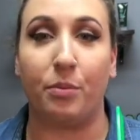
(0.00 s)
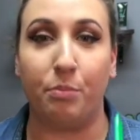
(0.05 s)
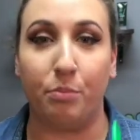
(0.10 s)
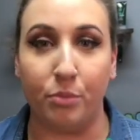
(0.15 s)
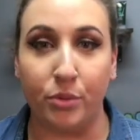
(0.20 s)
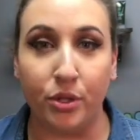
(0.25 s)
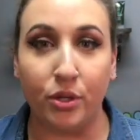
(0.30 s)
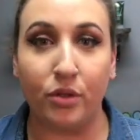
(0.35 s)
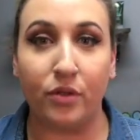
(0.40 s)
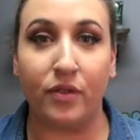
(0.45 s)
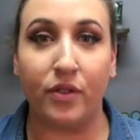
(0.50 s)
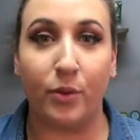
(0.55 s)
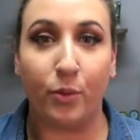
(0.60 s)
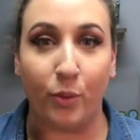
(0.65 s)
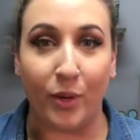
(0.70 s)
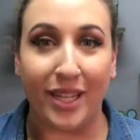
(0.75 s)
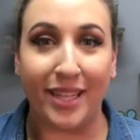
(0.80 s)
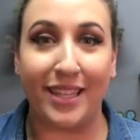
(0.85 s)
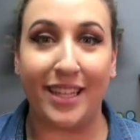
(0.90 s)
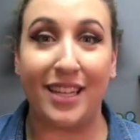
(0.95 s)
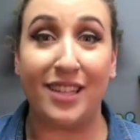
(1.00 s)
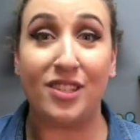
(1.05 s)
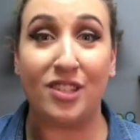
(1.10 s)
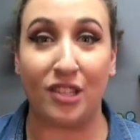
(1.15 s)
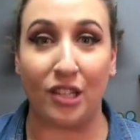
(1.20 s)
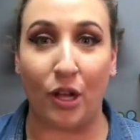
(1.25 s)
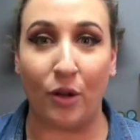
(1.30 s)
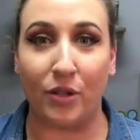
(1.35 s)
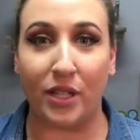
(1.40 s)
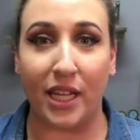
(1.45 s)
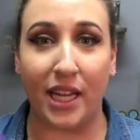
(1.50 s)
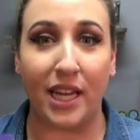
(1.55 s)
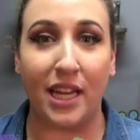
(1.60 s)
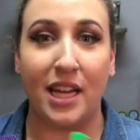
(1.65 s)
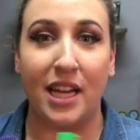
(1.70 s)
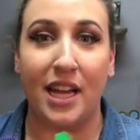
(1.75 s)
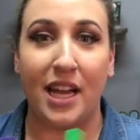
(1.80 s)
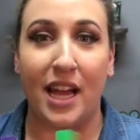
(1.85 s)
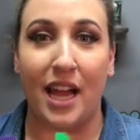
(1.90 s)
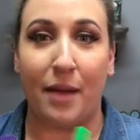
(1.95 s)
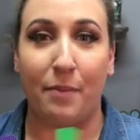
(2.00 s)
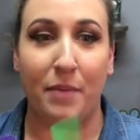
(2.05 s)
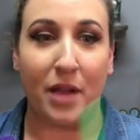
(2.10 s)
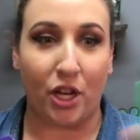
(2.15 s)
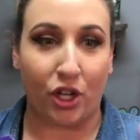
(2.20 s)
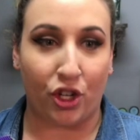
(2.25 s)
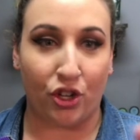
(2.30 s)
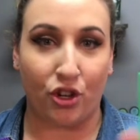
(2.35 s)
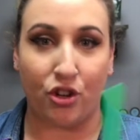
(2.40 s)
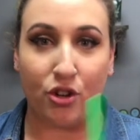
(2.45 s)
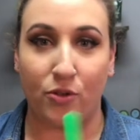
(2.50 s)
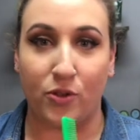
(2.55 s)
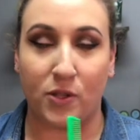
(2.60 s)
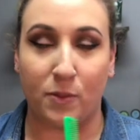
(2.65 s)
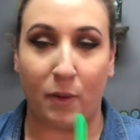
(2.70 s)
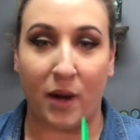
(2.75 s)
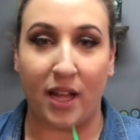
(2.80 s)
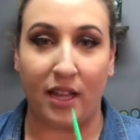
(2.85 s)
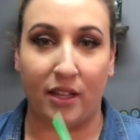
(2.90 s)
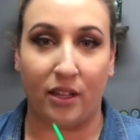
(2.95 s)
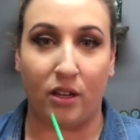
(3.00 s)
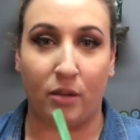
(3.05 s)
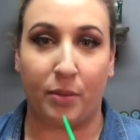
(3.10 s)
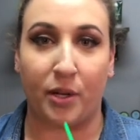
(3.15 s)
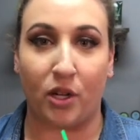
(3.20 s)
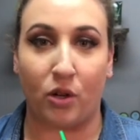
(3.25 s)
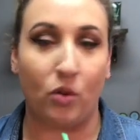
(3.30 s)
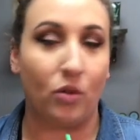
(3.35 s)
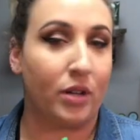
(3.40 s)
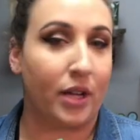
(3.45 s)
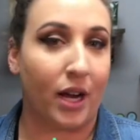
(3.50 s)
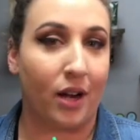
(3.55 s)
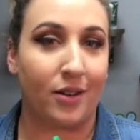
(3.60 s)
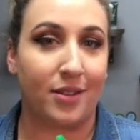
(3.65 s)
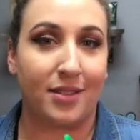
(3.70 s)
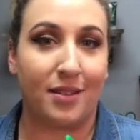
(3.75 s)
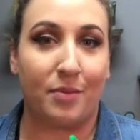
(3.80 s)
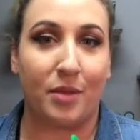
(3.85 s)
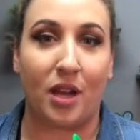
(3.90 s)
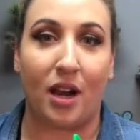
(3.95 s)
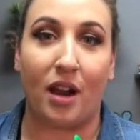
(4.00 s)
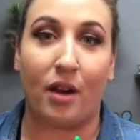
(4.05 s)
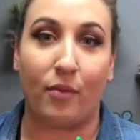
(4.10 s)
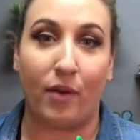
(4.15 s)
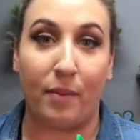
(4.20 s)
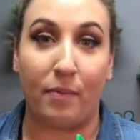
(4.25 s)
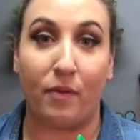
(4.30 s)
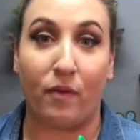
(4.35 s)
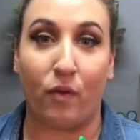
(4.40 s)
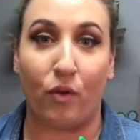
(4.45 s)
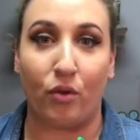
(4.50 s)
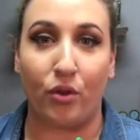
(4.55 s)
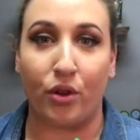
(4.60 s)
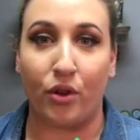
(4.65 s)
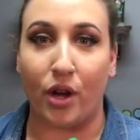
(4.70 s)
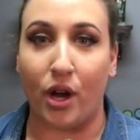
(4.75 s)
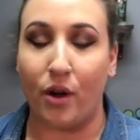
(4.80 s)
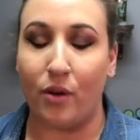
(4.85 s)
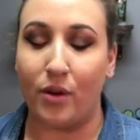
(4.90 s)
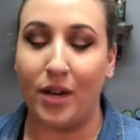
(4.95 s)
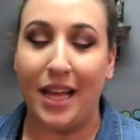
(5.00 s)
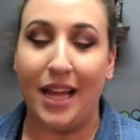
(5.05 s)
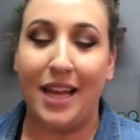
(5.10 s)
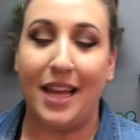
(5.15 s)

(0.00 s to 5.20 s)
move really slowly and make sure you spray a little bit of Cool Care or something on it right before you go.